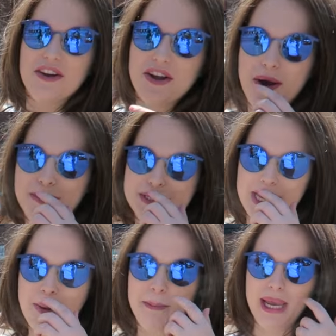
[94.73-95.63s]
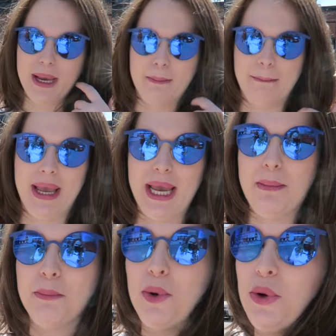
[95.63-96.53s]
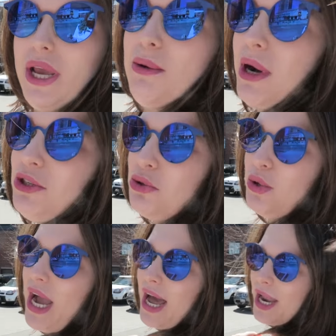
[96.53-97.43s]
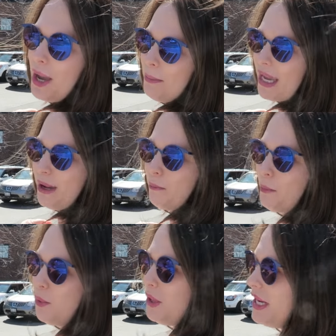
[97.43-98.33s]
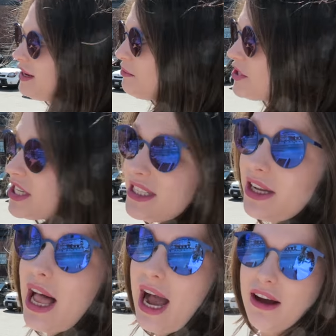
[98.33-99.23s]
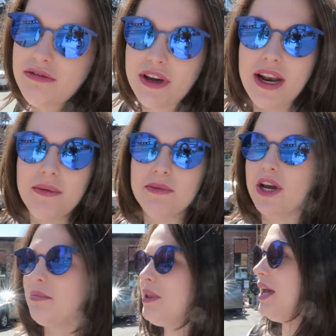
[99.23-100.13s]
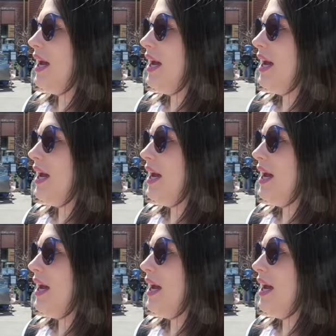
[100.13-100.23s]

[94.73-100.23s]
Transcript: a year ago, it was like big, big booty, what you got a big booty, which I still have and I'm good with